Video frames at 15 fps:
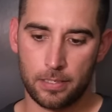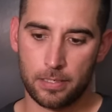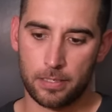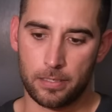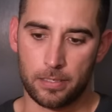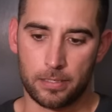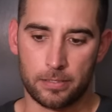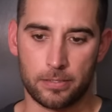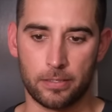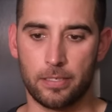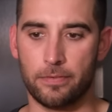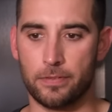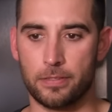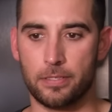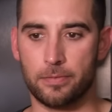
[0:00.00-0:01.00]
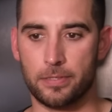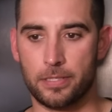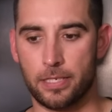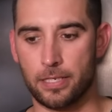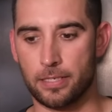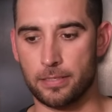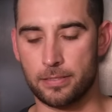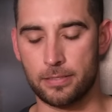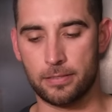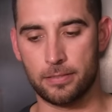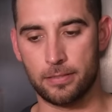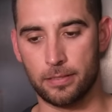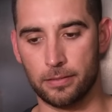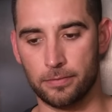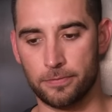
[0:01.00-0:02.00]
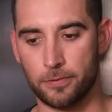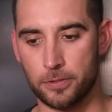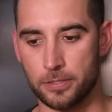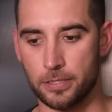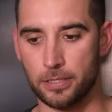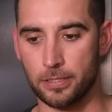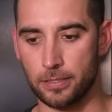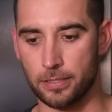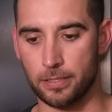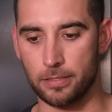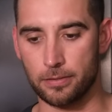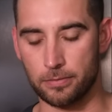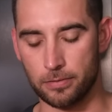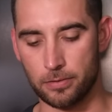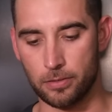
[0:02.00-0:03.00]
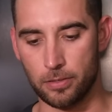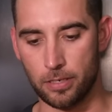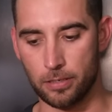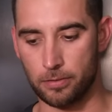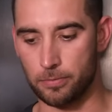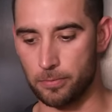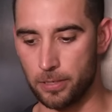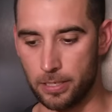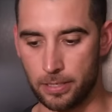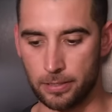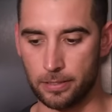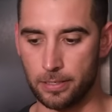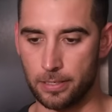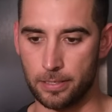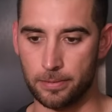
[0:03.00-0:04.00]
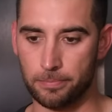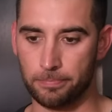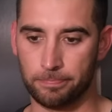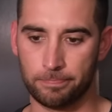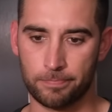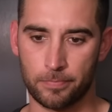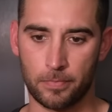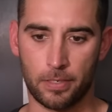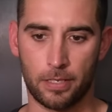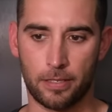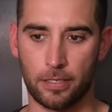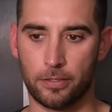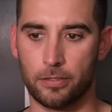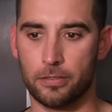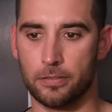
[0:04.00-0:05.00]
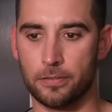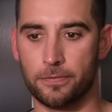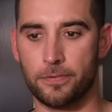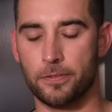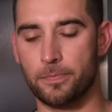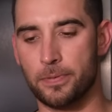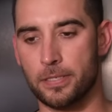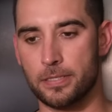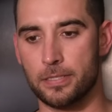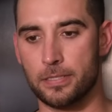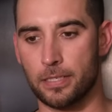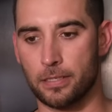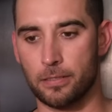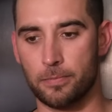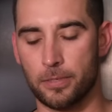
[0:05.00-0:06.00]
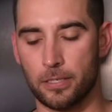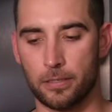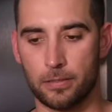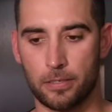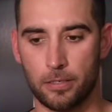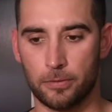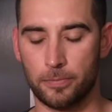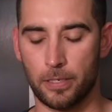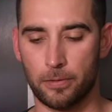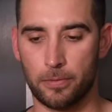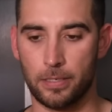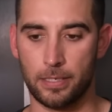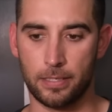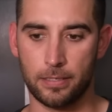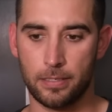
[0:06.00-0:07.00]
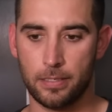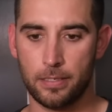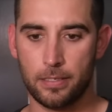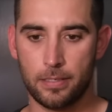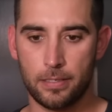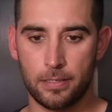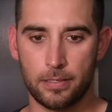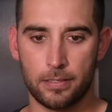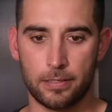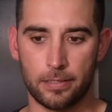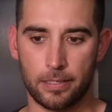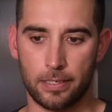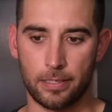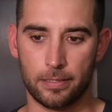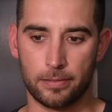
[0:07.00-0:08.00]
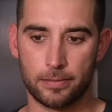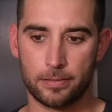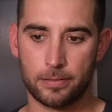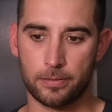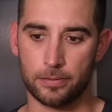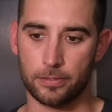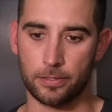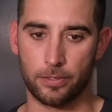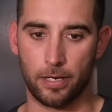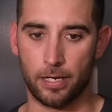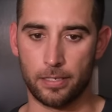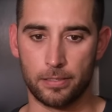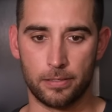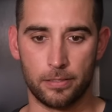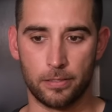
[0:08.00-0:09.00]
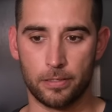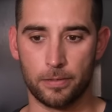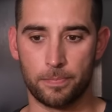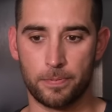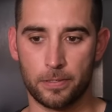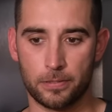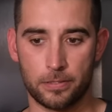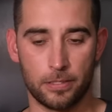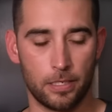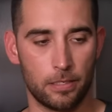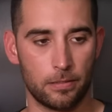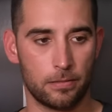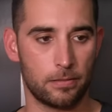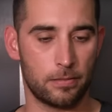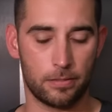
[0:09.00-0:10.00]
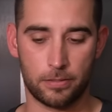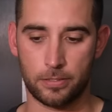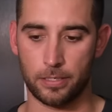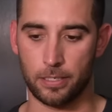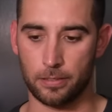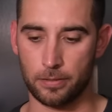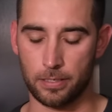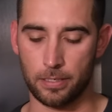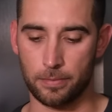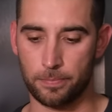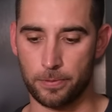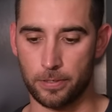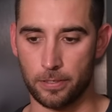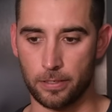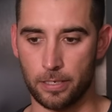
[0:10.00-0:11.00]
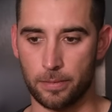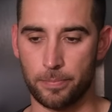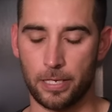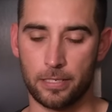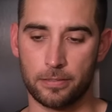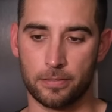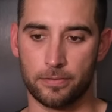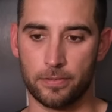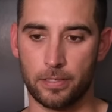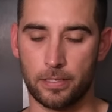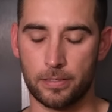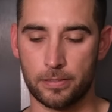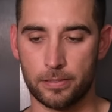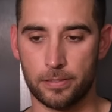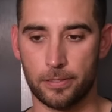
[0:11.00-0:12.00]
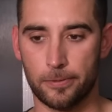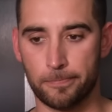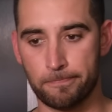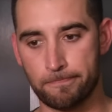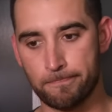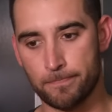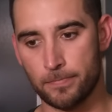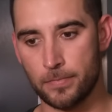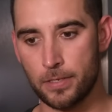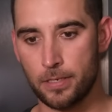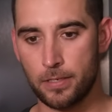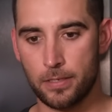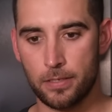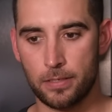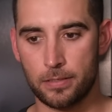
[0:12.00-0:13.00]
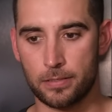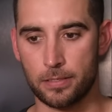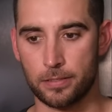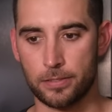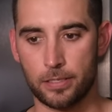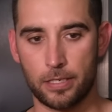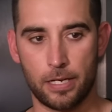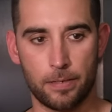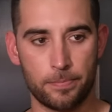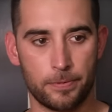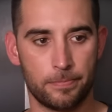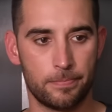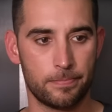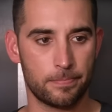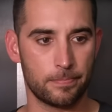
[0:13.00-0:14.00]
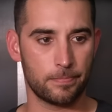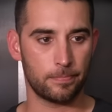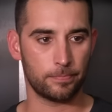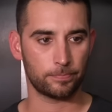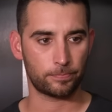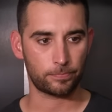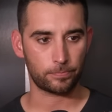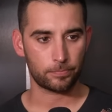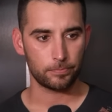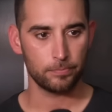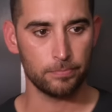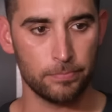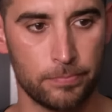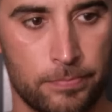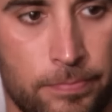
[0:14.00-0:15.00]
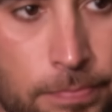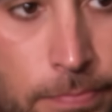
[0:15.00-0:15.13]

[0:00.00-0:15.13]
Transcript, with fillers: you know, I still gave the team a chance, and unfortunately, it didn't go our way. Um, I thought there was a few pitches that could have been called my way. Uh, it was a grind, you know. They put together together uh, pretty good at bats over there, so things are going to happen. When you say rusty, is